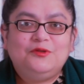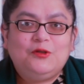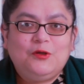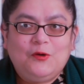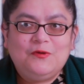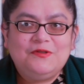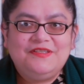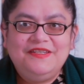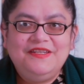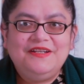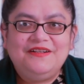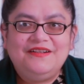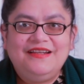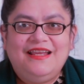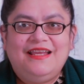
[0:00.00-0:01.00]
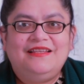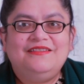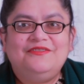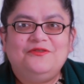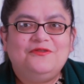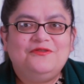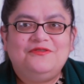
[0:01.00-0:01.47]
cozier,
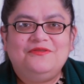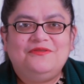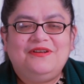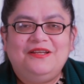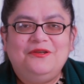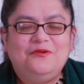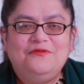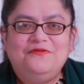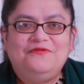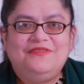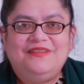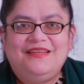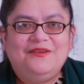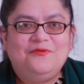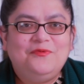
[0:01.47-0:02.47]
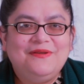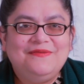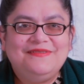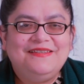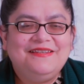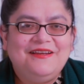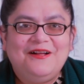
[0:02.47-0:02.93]
and also I love the
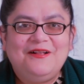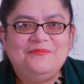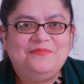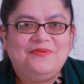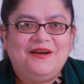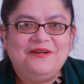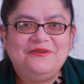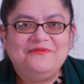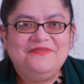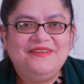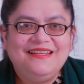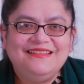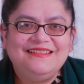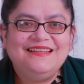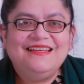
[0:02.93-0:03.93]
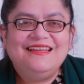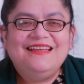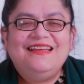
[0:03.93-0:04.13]
whimsical part of it.